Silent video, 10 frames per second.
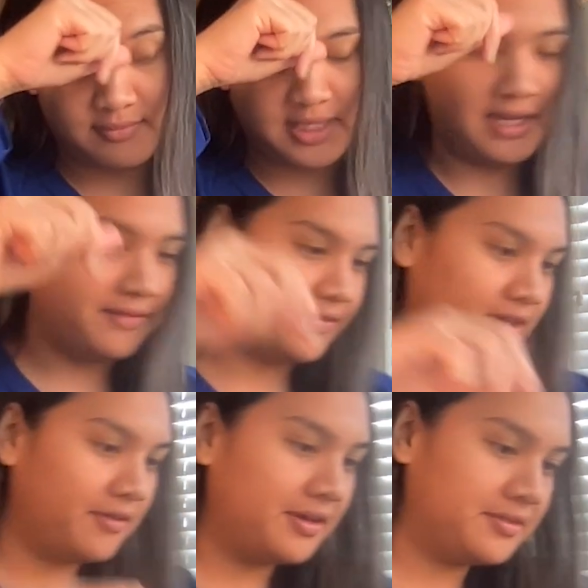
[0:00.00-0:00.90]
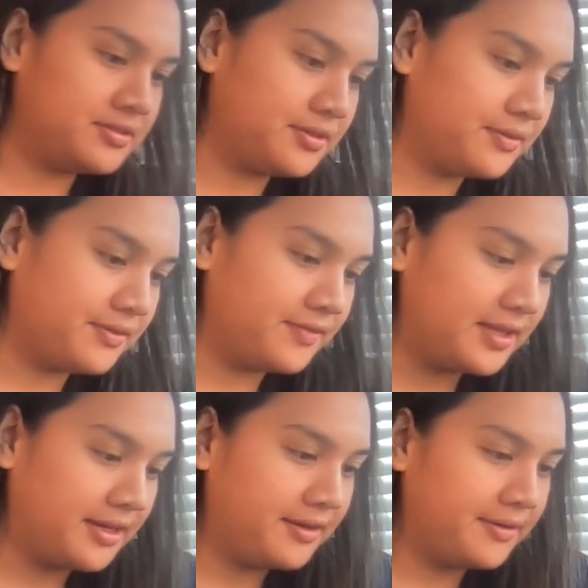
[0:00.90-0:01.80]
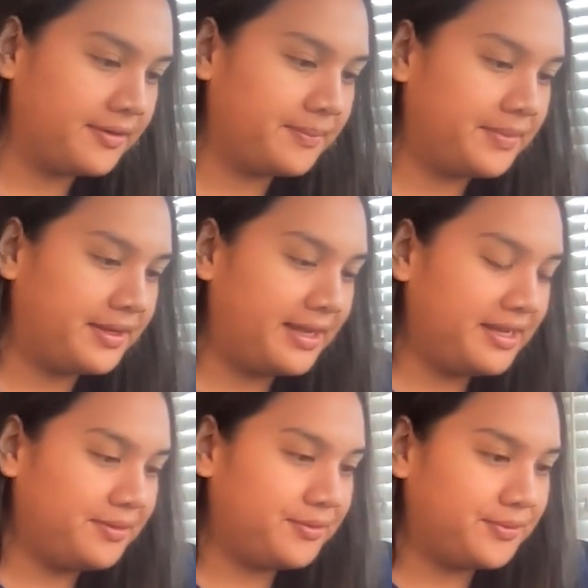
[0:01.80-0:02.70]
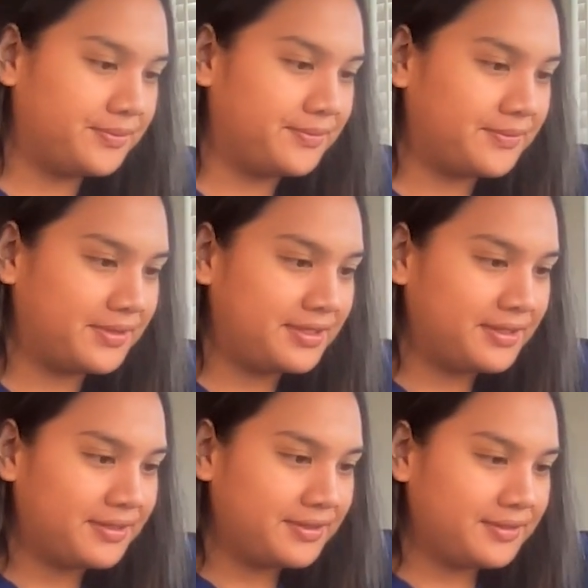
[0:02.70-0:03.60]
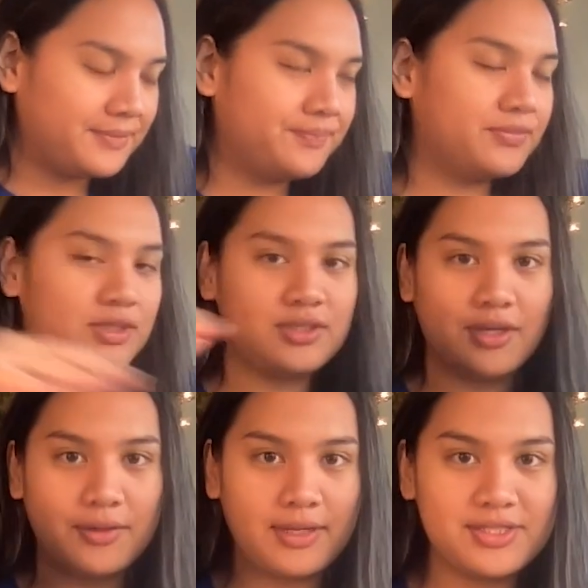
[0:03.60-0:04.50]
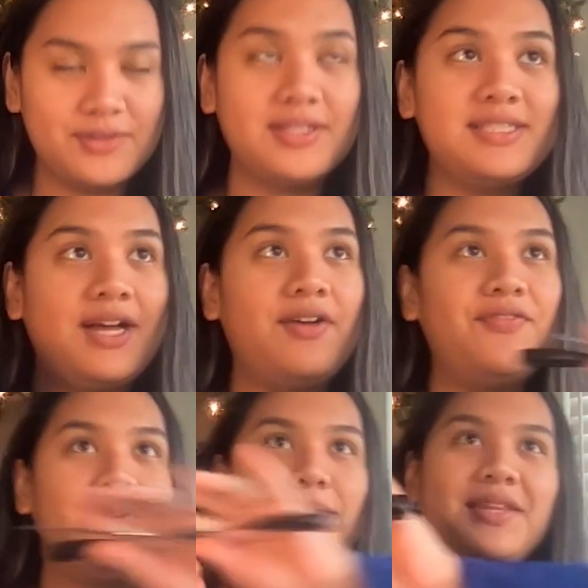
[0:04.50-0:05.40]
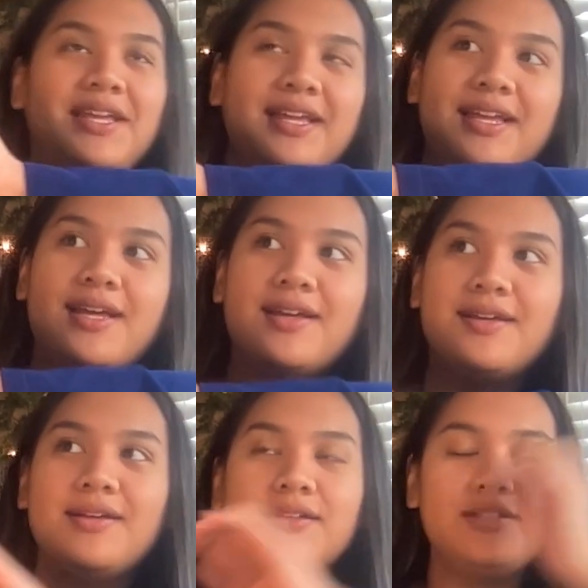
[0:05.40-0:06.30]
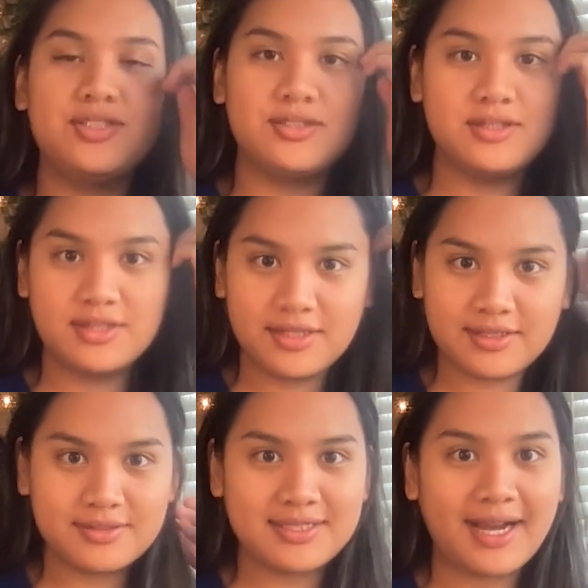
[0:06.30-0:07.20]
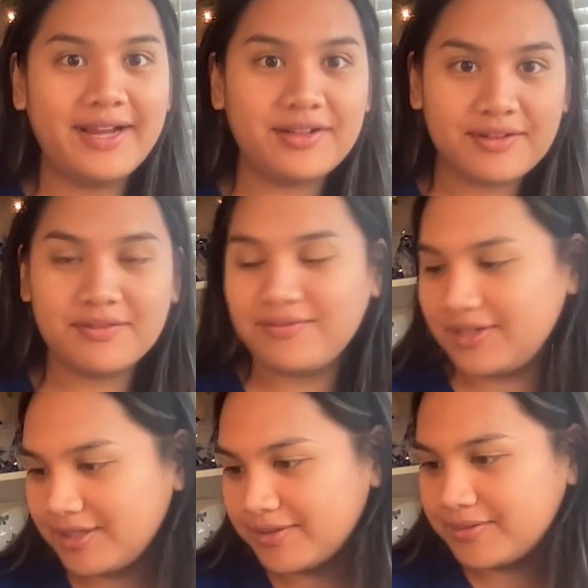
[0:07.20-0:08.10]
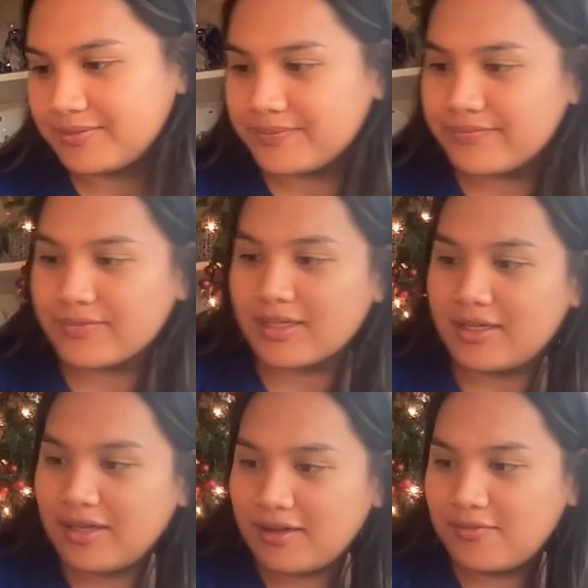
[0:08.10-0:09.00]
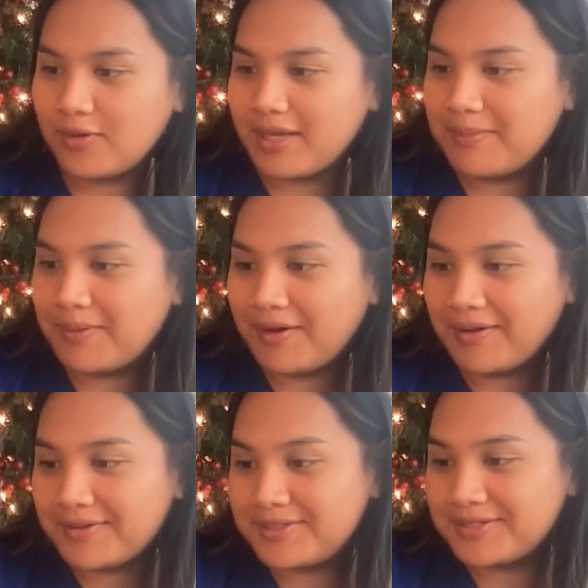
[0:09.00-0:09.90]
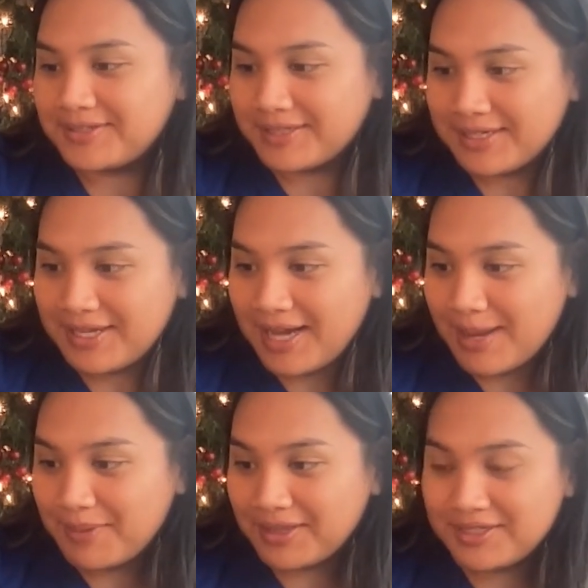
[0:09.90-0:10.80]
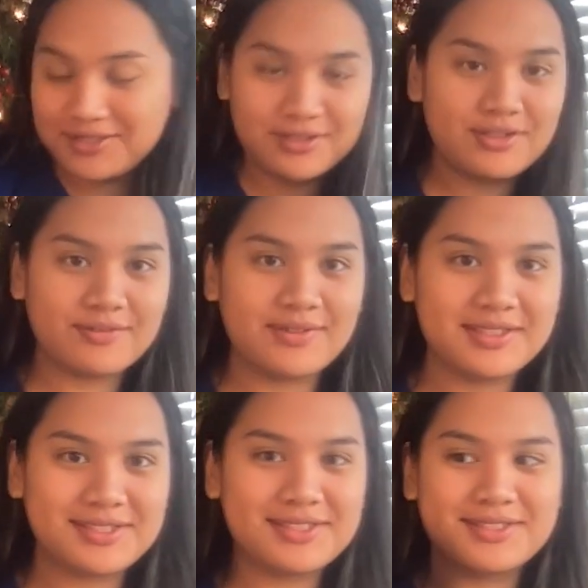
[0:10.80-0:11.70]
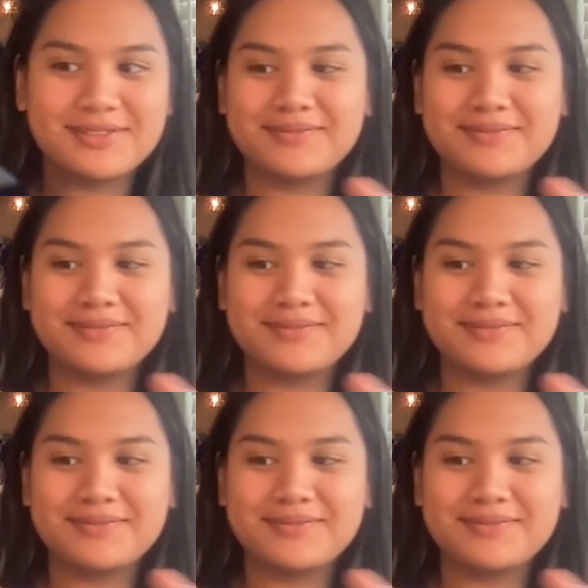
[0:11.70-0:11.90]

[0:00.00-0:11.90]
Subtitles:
I forgot what I was going to there. But anywho, so as you can tell from the title of the video of what I bought, I'm a little nervous.